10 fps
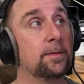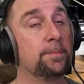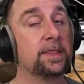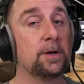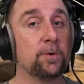
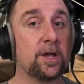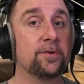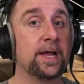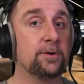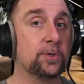but then we go
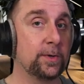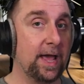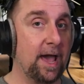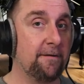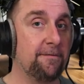down to an
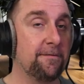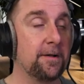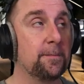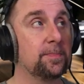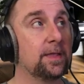F,
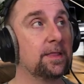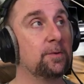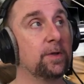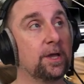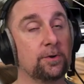
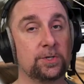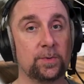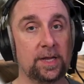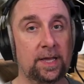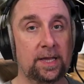then we go
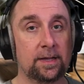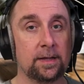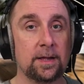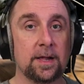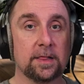to an E.
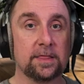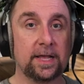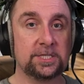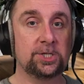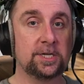
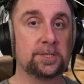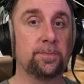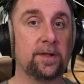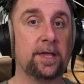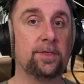Let's just
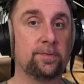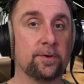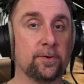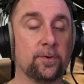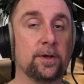play
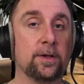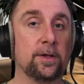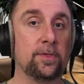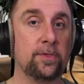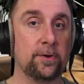through
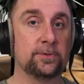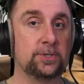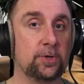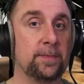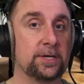those
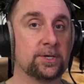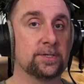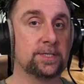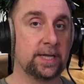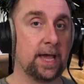two
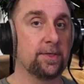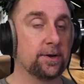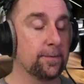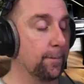measures together.